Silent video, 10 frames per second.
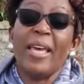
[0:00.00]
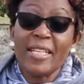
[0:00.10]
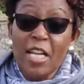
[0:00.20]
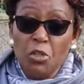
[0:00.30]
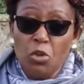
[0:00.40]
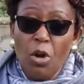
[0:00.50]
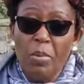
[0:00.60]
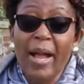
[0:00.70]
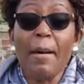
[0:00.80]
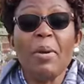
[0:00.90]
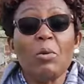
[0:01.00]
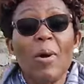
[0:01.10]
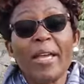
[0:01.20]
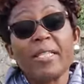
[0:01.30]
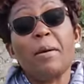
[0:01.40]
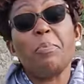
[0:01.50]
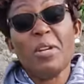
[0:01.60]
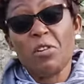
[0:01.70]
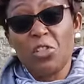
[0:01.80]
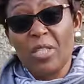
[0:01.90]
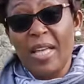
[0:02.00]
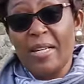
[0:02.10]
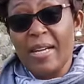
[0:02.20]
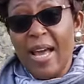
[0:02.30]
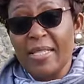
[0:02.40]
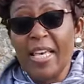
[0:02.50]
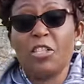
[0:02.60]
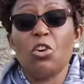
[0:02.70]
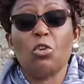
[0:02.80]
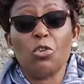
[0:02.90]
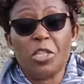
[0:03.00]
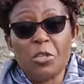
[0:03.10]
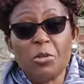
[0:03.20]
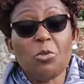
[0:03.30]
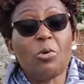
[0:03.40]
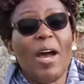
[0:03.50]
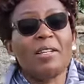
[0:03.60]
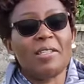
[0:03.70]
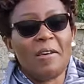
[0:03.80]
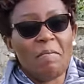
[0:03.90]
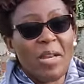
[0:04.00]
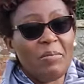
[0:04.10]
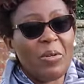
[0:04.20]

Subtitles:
get a job, come and work as a pre-registered nurse as you're continuing to earn some money.